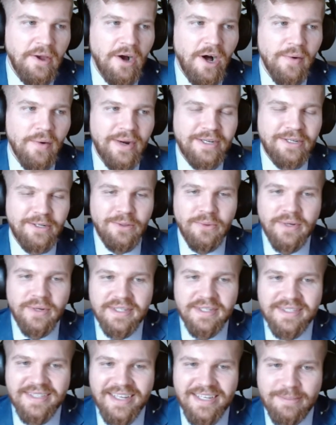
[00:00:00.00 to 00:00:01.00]
All right,
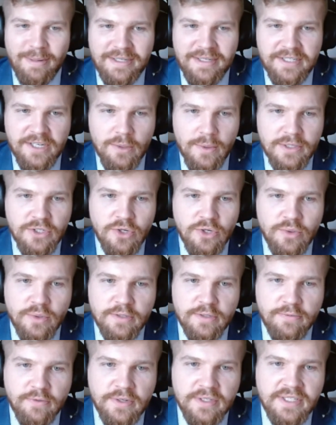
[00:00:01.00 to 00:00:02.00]
Lucas says my CRS score
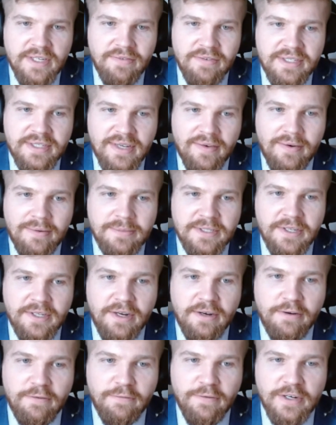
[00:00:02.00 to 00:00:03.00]
is 477. I'm
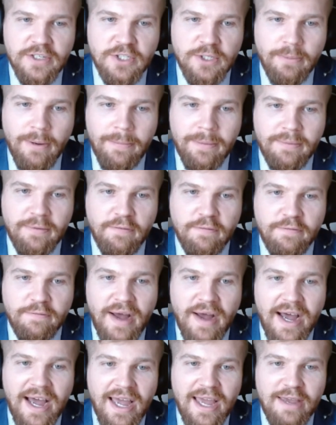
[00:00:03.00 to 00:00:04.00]
studying to French to bump it up to
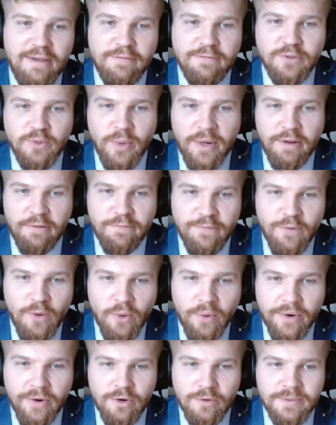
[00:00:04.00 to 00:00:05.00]

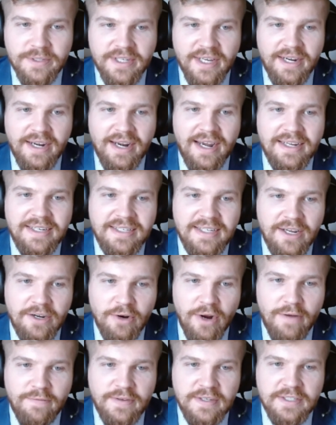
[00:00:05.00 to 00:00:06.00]
524 and hopes to get an IT
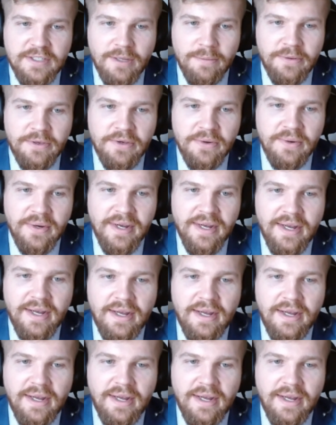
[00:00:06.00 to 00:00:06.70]
under FSW.